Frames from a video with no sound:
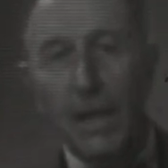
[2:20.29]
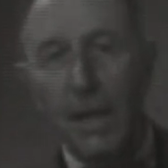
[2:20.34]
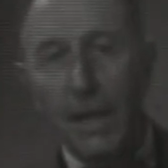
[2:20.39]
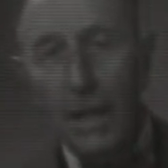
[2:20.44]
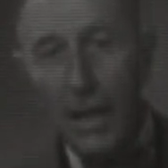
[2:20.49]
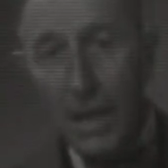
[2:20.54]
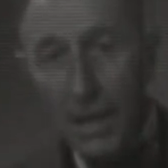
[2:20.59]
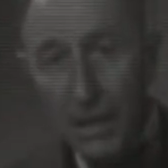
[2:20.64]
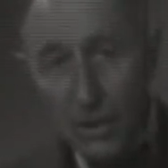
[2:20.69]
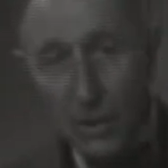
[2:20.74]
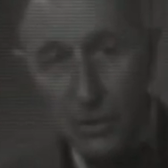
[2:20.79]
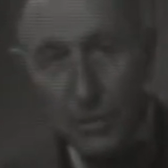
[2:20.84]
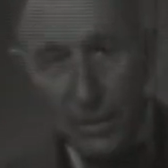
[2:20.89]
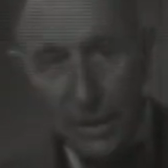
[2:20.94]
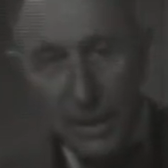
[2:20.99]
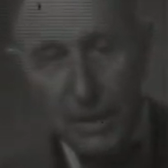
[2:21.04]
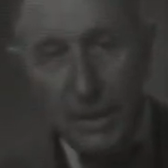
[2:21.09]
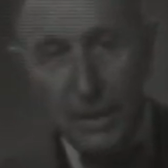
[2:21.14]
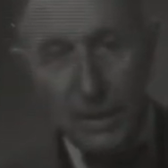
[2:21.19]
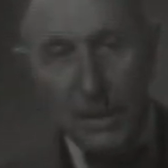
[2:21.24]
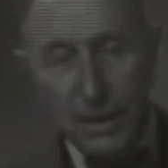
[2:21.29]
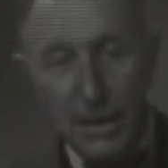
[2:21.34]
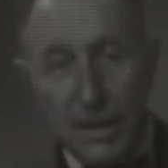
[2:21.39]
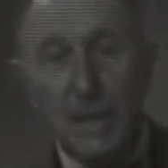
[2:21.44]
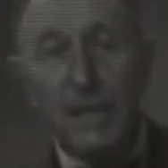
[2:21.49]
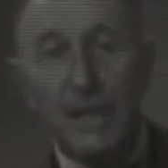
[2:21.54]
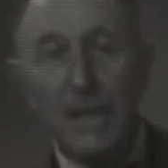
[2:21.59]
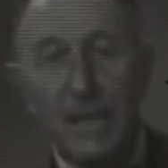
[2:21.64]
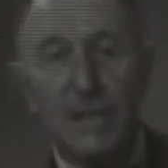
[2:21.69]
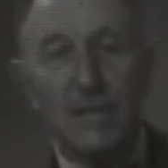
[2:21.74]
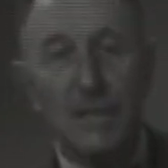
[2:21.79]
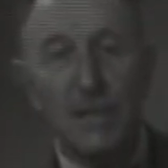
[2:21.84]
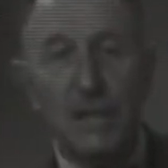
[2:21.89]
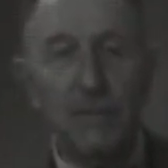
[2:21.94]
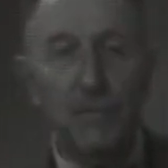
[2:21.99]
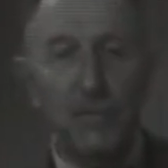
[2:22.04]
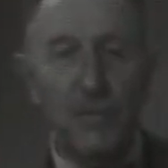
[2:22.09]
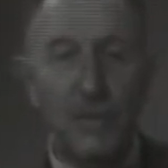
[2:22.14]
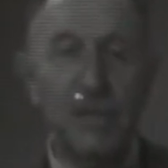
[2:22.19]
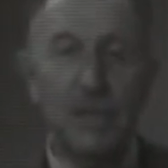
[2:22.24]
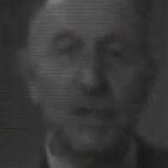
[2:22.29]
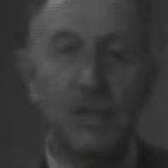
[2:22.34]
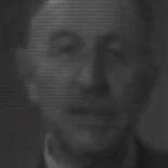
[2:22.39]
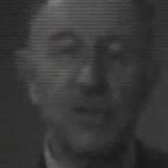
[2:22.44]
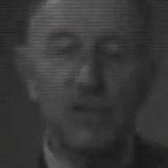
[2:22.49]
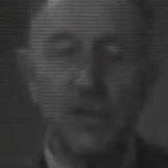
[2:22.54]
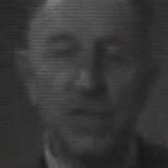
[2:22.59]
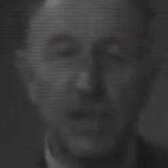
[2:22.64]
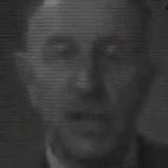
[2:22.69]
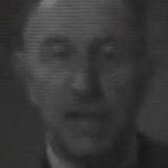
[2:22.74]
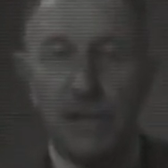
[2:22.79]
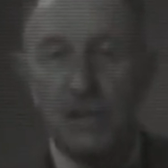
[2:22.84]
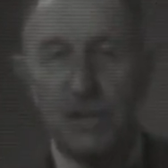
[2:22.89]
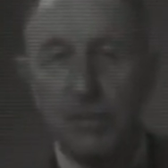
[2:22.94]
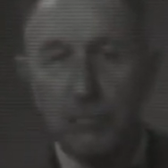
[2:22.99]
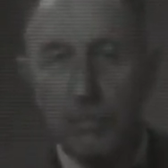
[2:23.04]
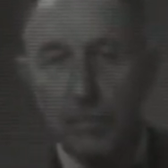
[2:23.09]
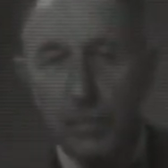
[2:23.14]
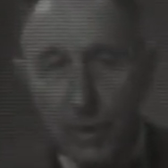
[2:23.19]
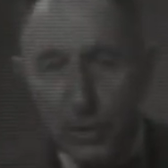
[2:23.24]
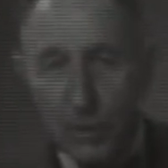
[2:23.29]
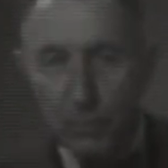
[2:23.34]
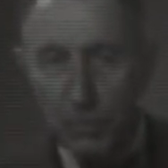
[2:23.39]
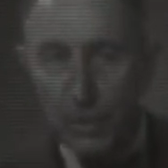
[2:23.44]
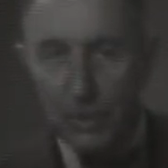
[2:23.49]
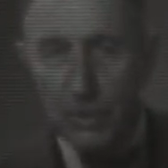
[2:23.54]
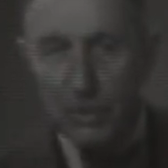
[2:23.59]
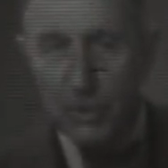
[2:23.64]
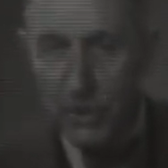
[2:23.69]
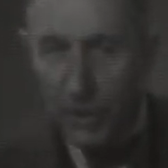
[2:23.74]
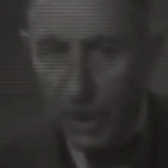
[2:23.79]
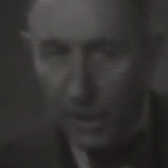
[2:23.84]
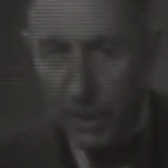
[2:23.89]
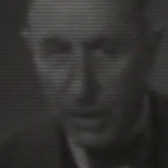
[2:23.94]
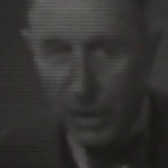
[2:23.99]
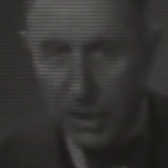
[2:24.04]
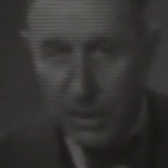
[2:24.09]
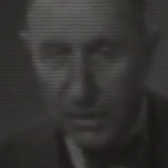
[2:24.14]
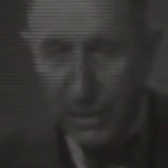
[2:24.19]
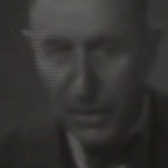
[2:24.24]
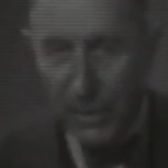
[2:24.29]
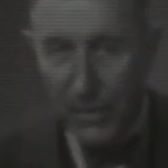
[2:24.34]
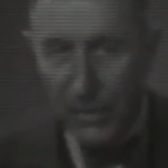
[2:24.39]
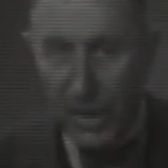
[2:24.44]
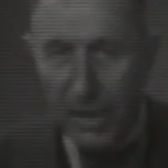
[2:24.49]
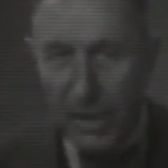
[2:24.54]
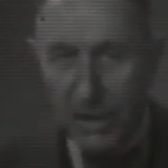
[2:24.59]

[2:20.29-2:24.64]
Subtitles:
Actually, heat has an effect on solids much more subtle than that